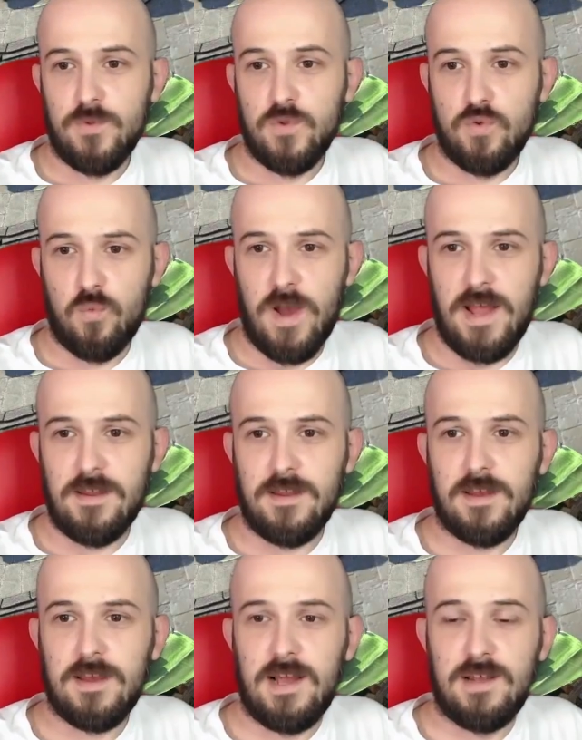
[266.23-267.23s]
to when
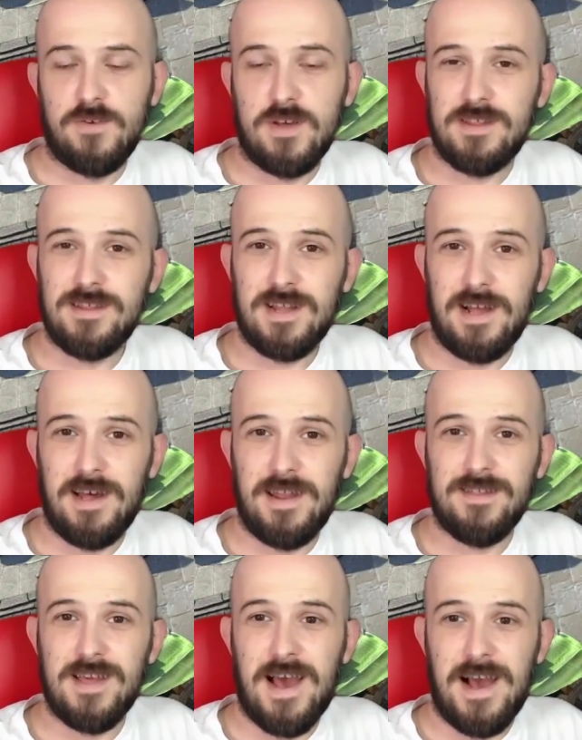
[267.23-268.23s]
clan versus clan
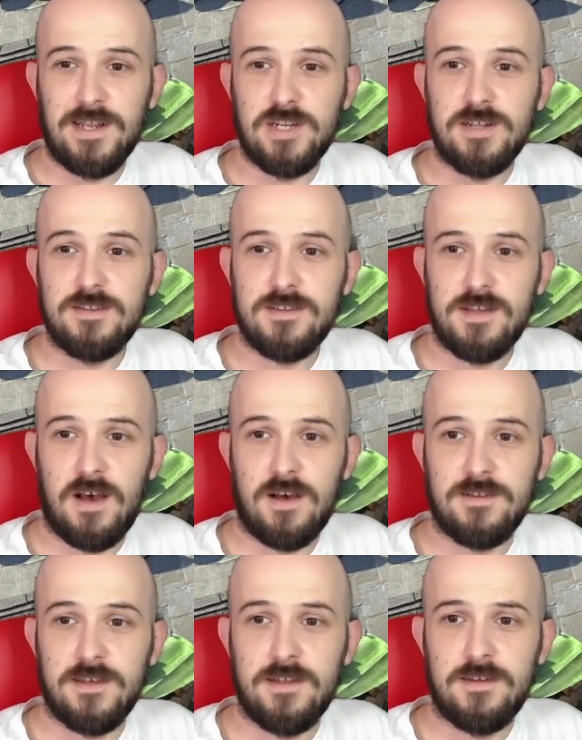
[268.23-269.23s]
has actually
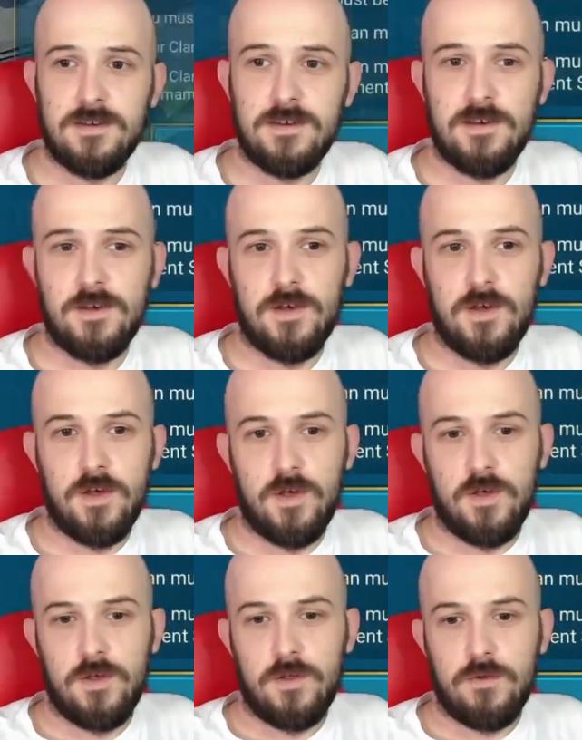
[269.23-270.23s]
started.
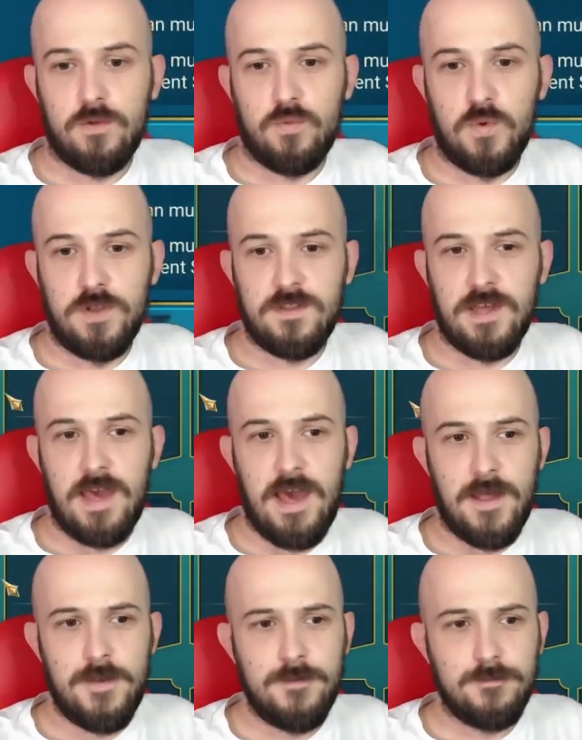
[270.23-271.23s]
Once
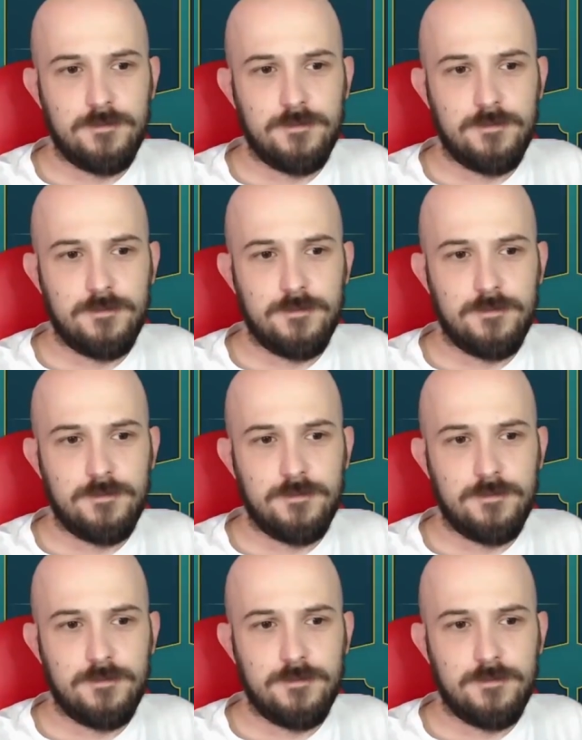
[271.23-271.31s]
again,